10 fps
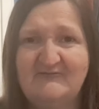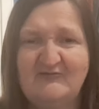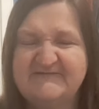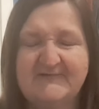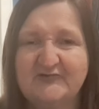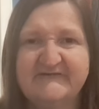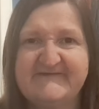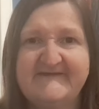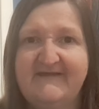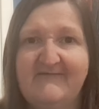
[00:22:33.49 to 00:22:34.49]
I wasn't going to
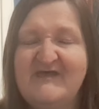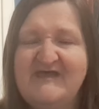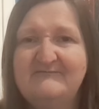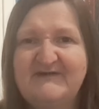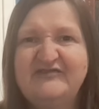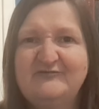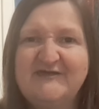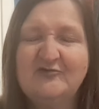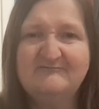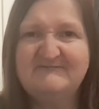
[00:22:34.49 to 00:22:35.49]
say to him, by the
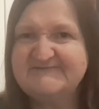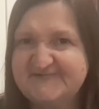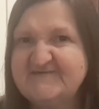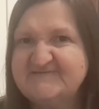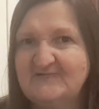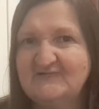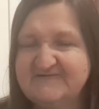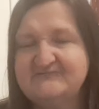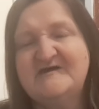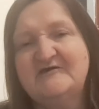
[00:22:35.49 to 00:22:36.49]
way, go and miss this song
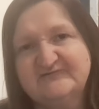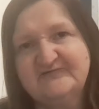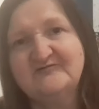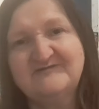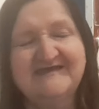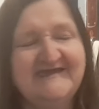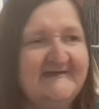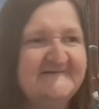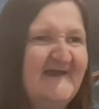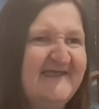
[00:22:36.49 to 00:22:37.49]
as well so that we can
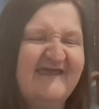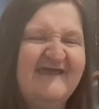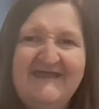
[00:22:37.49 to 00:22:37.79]
get a drink.